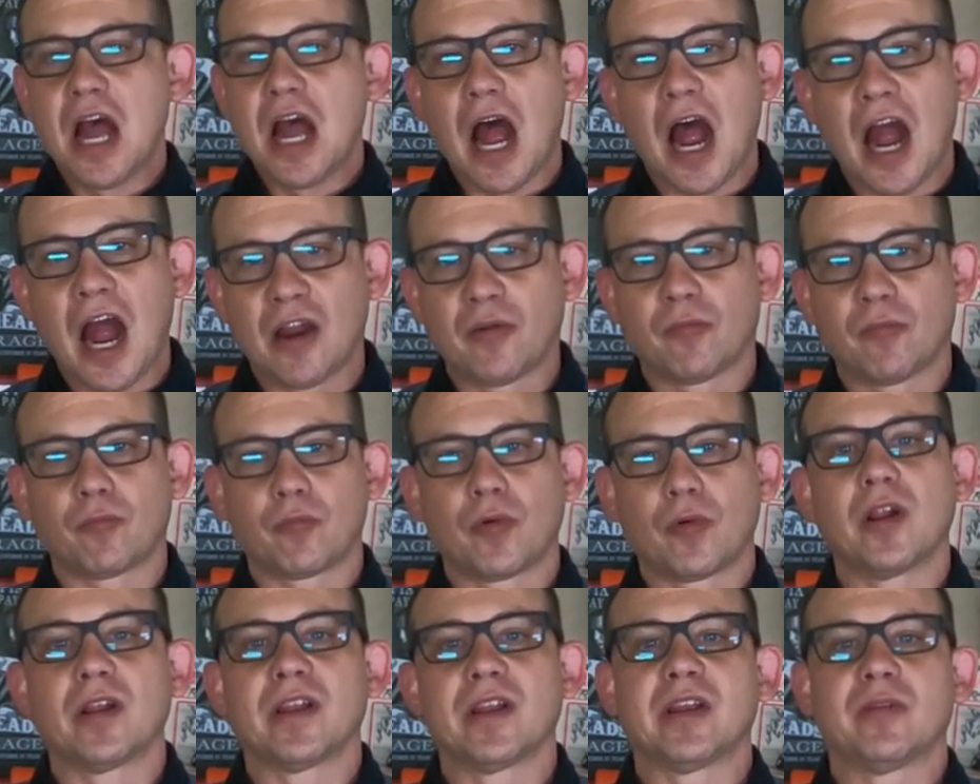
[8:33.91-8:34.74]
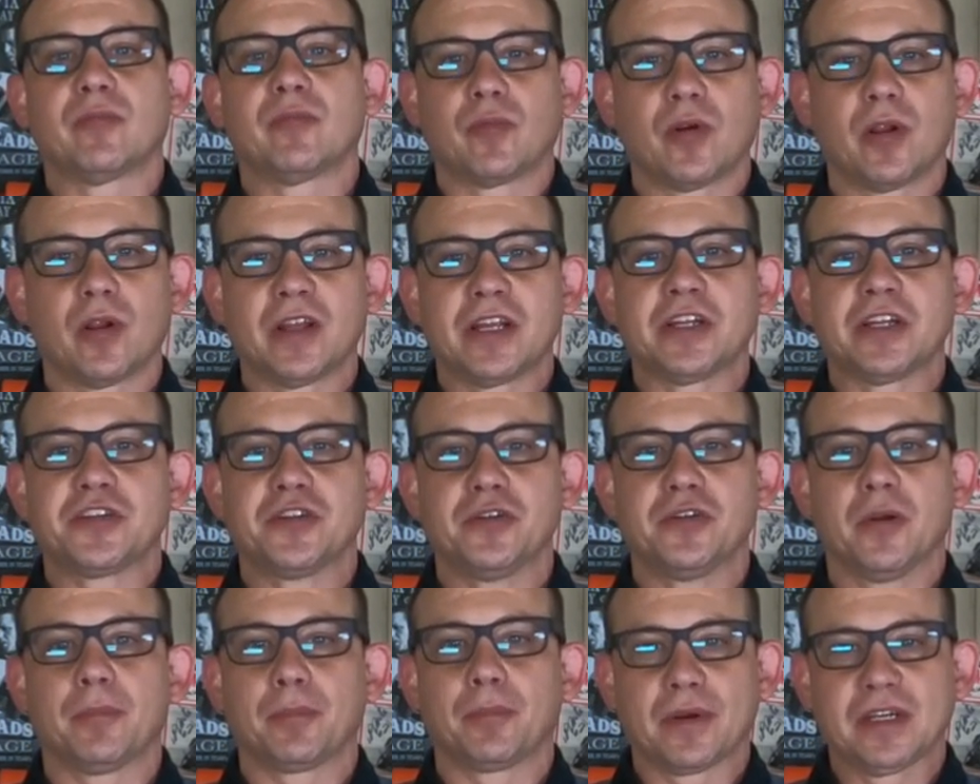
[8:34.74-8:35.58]
I really, really
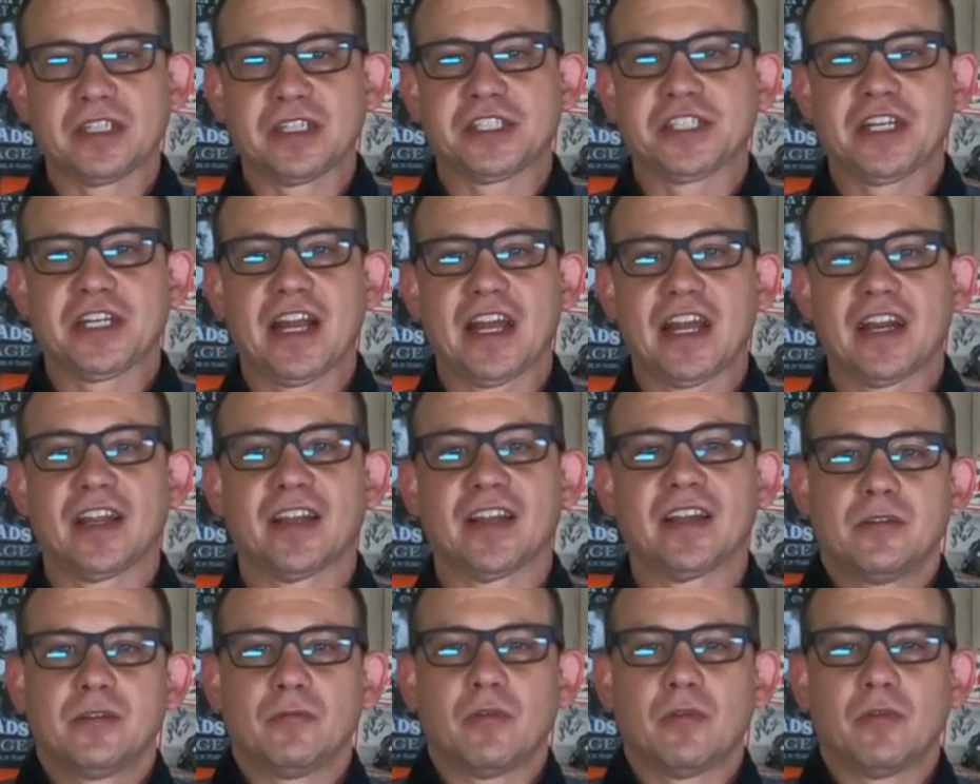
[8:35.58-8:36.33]
do appreciate it.